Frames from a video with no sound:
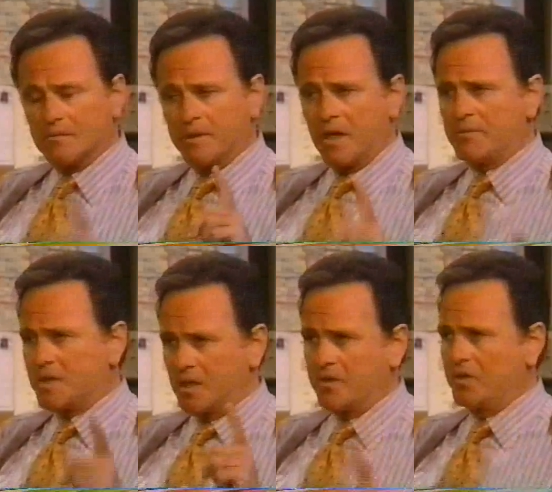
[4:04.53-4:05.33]
But I'm
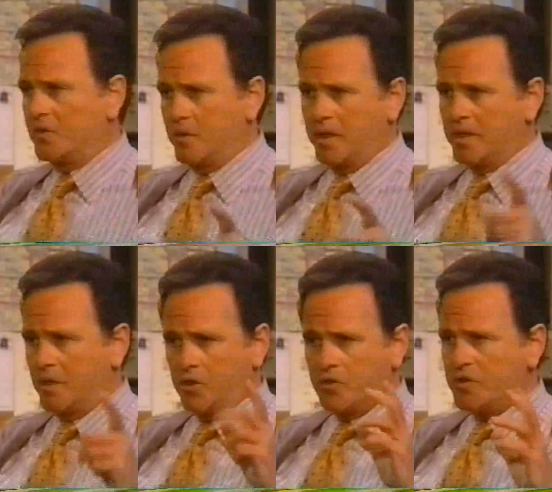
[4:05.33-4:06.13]
telling you, it,
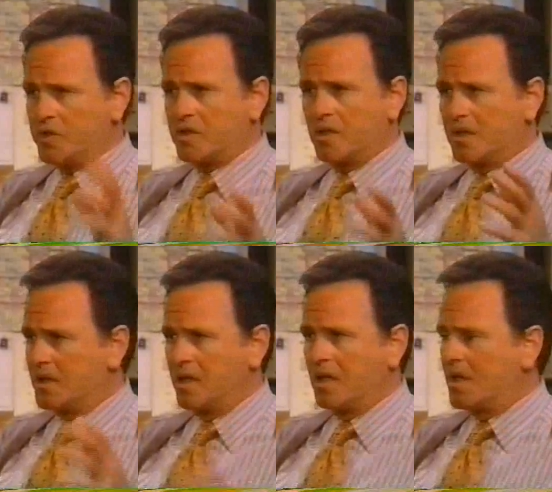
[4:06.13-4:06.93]
you just
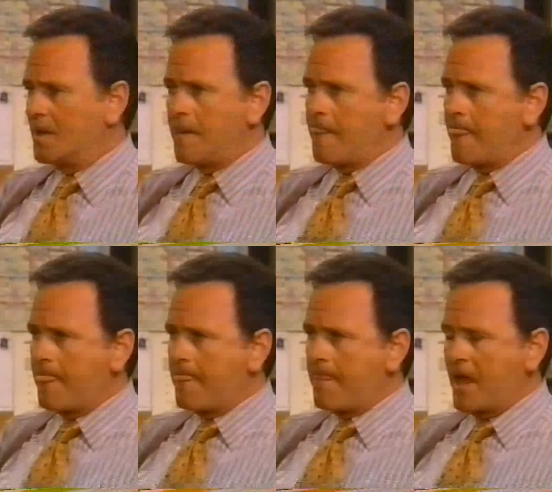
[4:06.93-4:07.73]

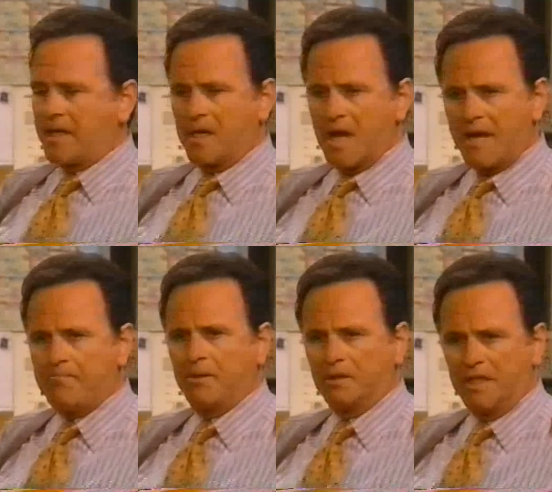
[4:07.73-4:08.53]
I
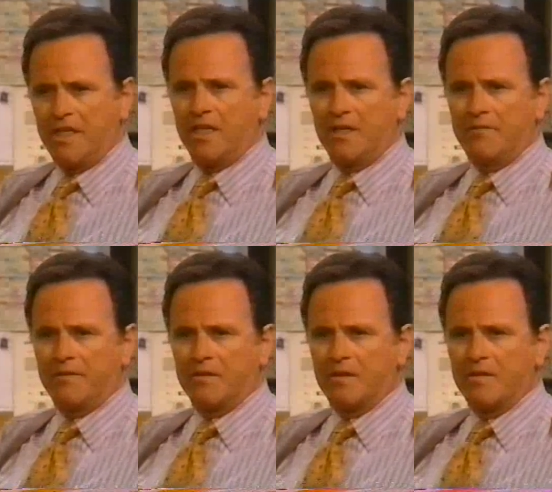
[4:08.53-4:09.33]
cannot
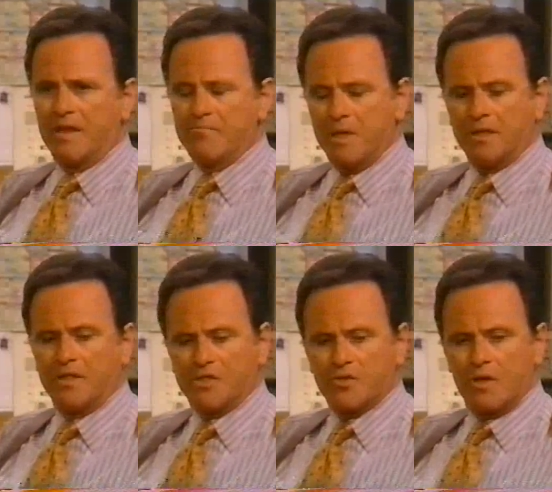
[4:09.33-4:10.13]
believe that
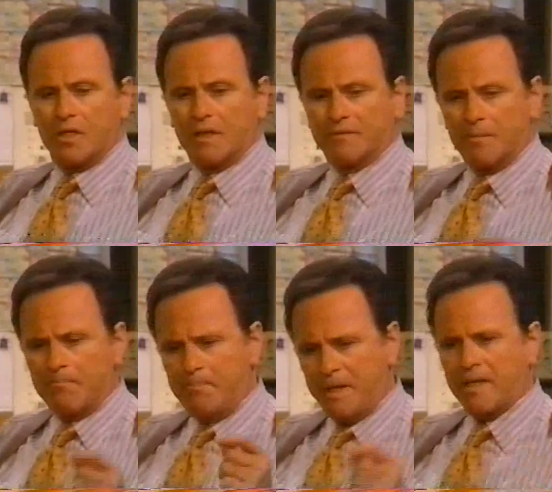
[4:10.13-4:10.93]
Melanie's strong enough to
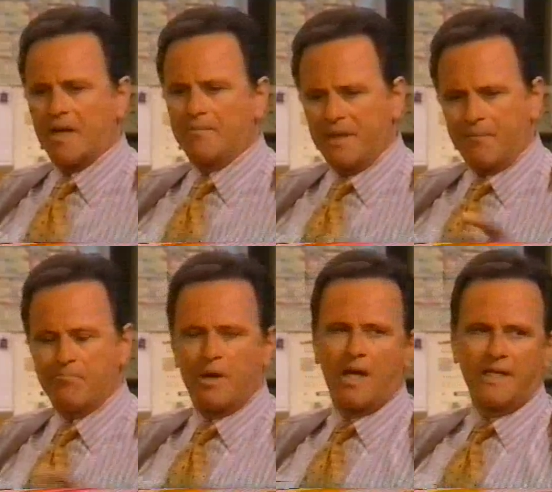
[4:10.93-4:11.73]
pick up
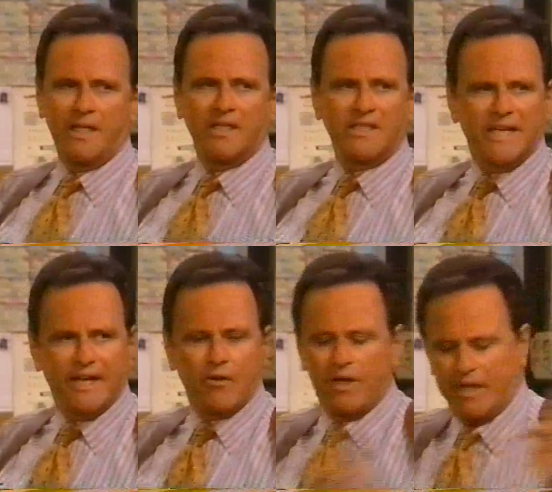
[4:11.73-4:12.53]
that body and
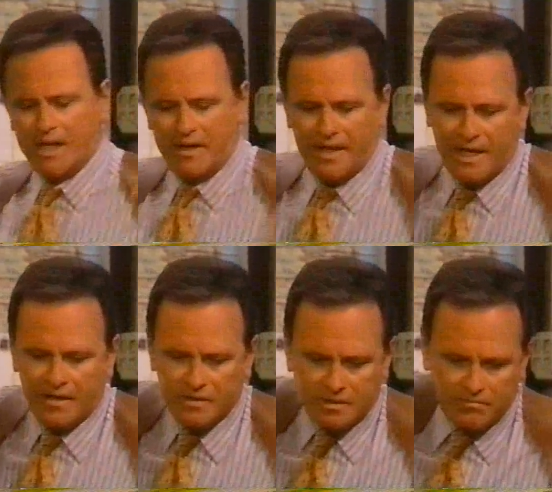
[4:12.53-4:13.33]
carry it out of the
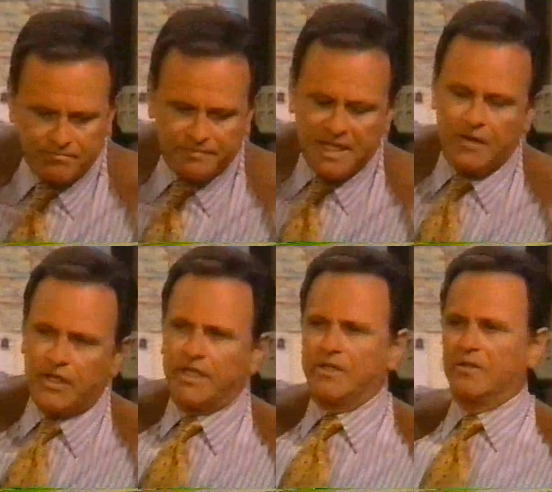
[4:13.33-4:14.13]
house and down
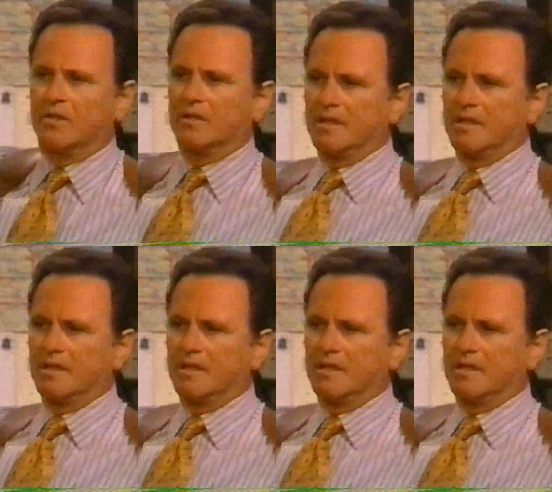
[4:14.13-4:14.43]
a hill.